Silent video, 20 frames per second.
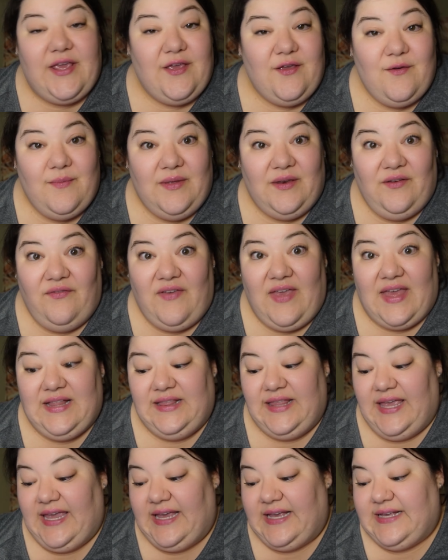Human
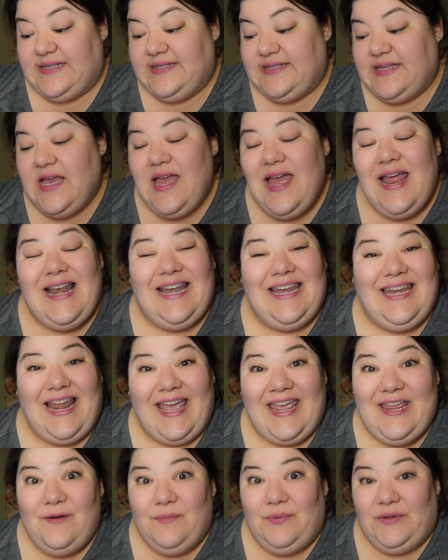Failings,
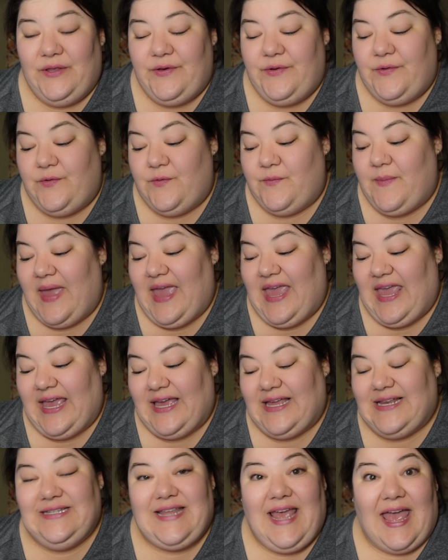Night Bloom,
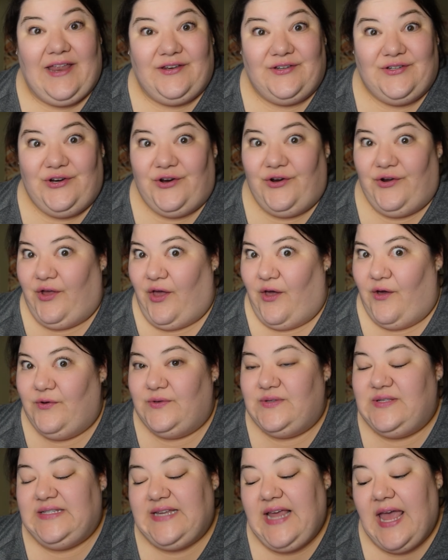and Enter
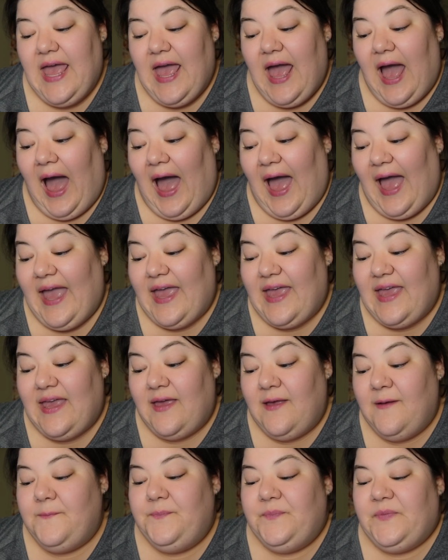Ghost.
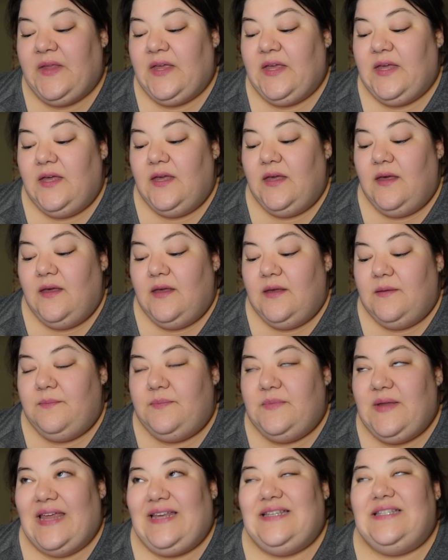I
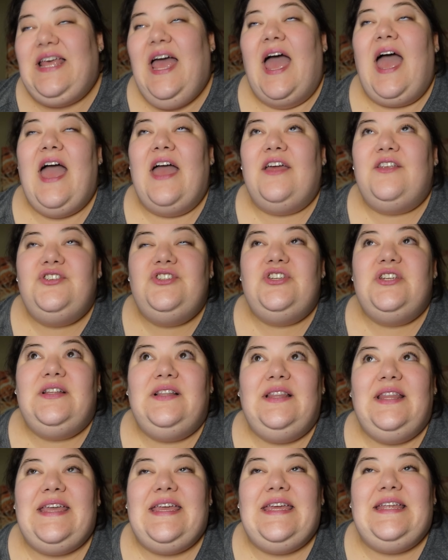
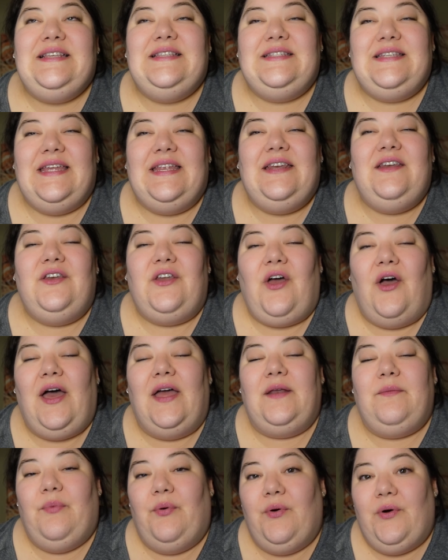intentionally did
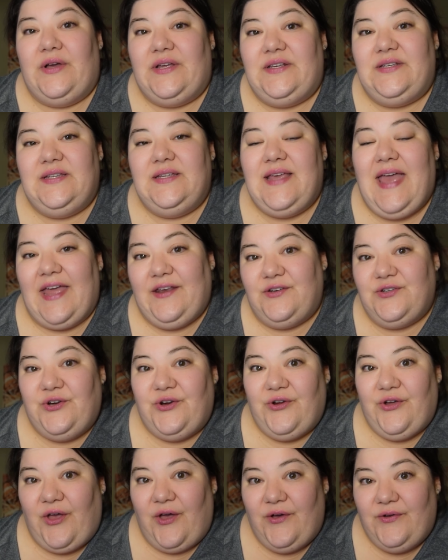not put
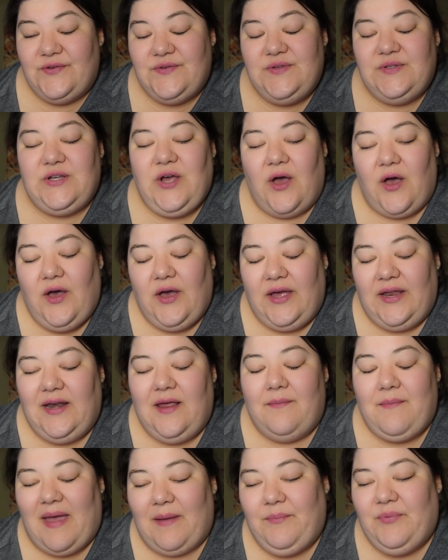Enter Ghost
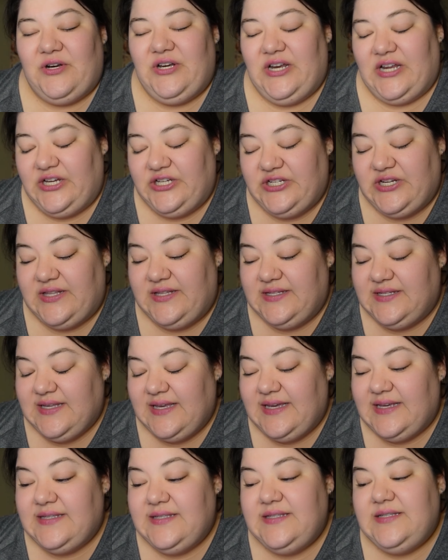on my predictions
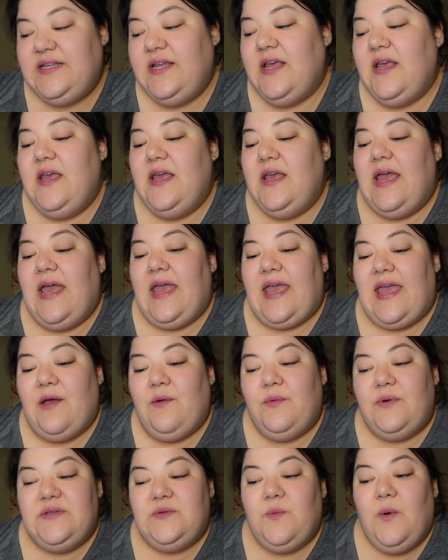list. It
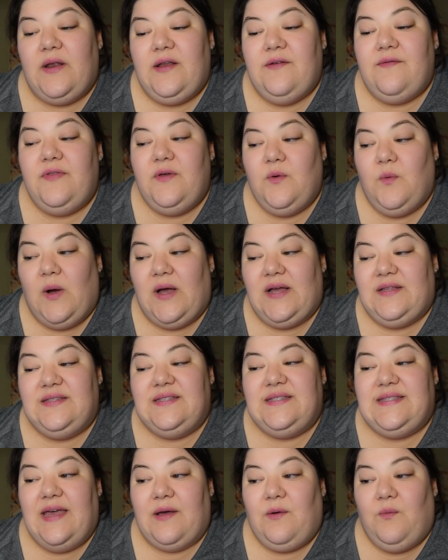was one of the
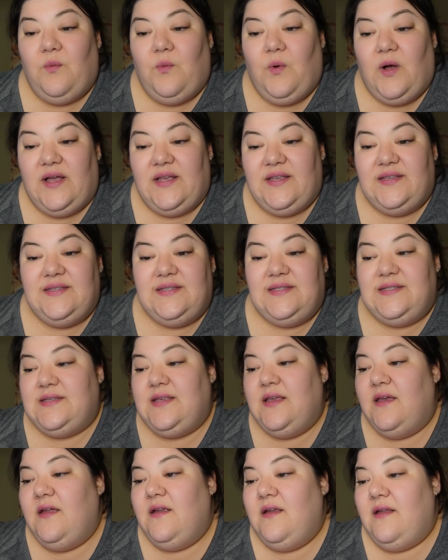ones that was
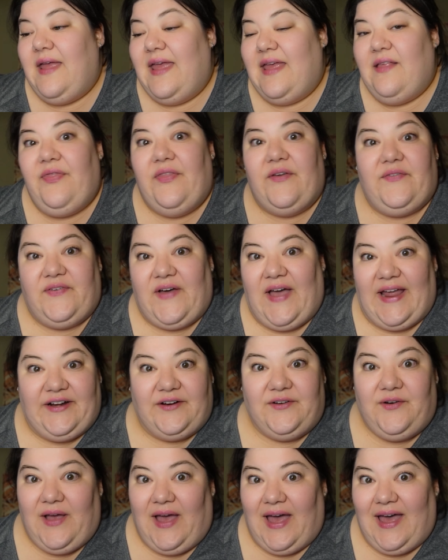in the
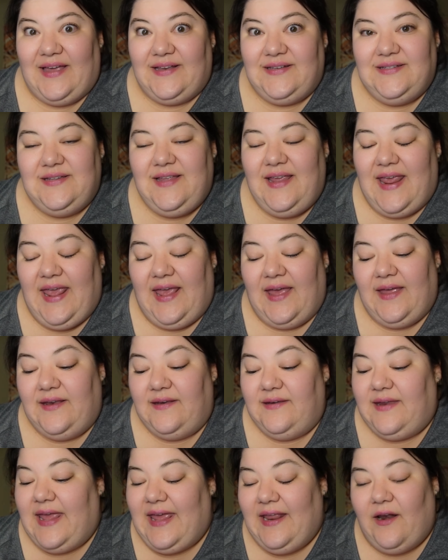final cut,
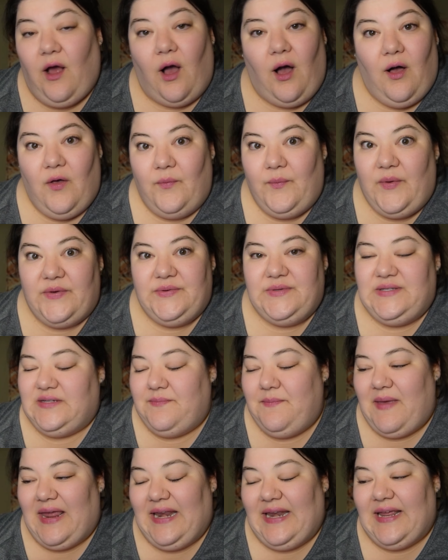and it almost
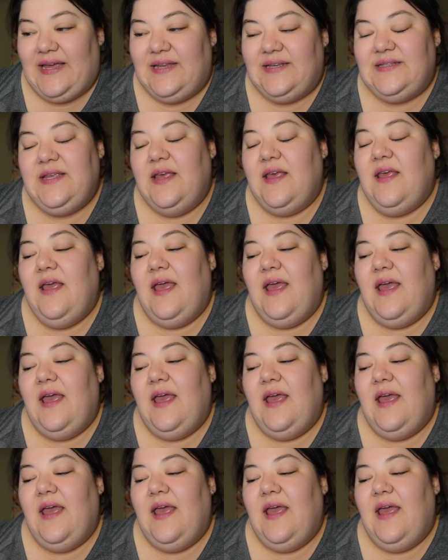made it.